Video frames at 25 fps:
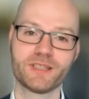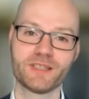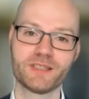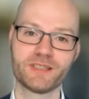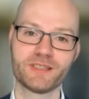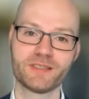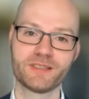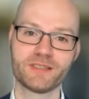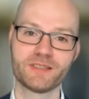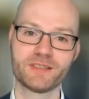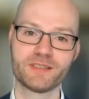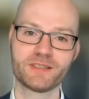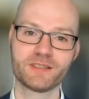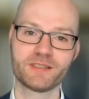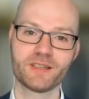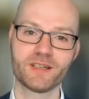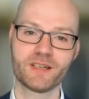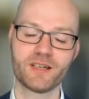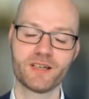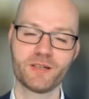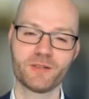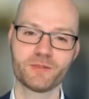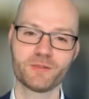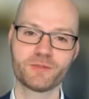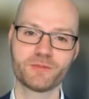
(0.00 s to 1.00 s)
and
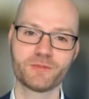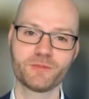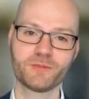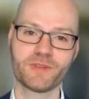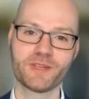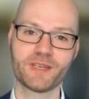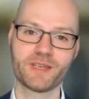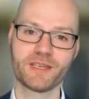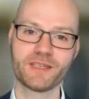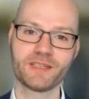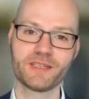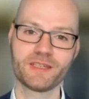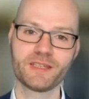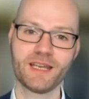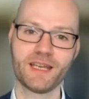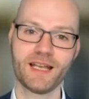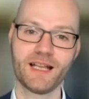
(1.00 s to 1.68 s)
how do they